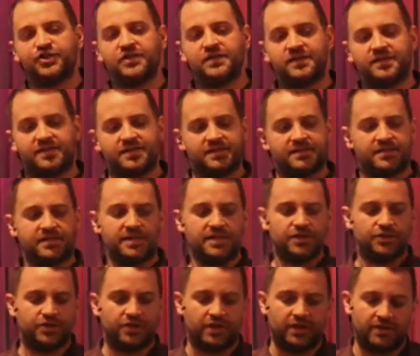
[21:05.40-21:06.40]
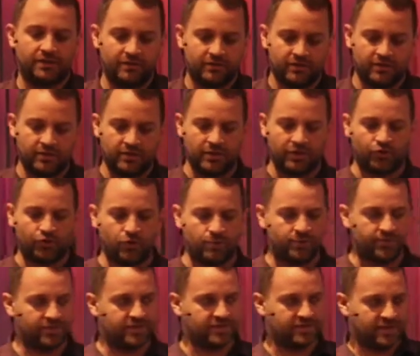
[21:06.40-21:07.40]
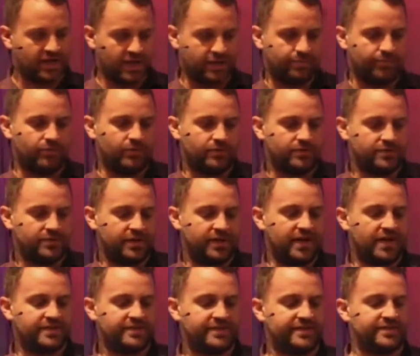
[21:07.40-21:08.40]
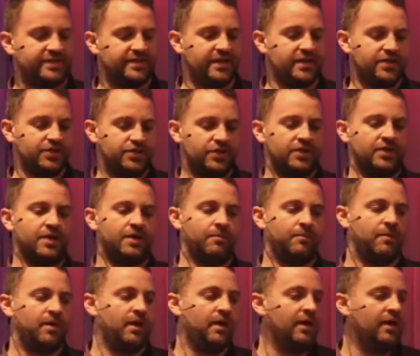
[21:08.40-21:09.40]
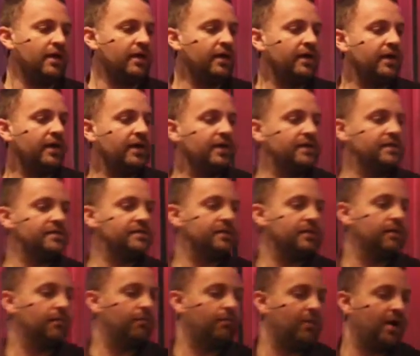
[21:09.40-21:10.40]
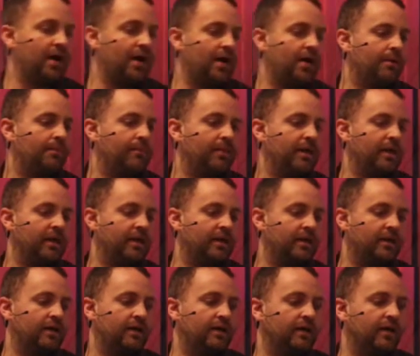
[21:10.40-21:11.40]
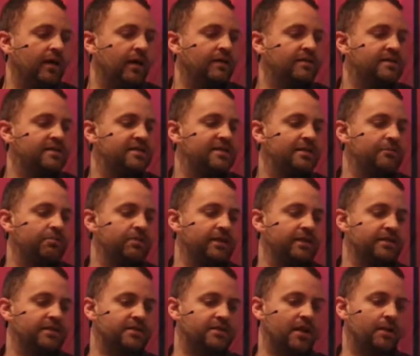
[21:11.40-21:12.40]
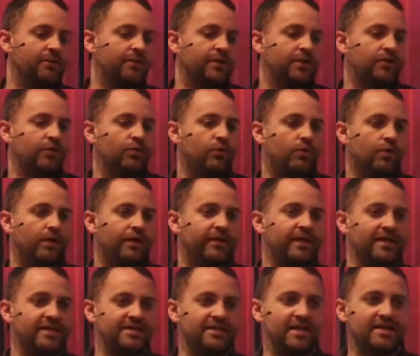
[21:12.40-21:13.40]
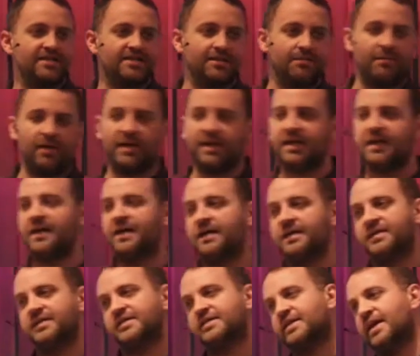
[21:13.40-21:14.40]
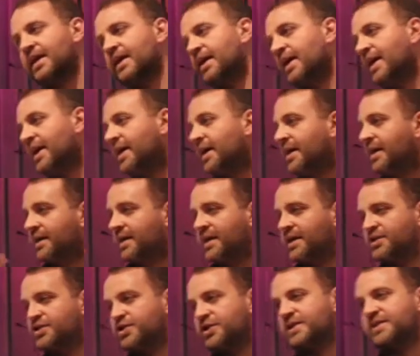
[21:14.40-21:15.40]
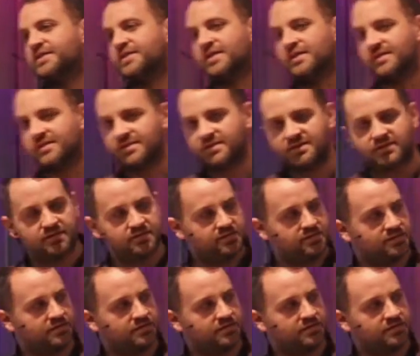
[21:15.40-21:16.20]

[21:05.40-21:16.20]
Jesus is teaching a group of disciples, and as he's teaching them, his mom and, and siblings come to the door, and they send somebody in to say, Get Jesus.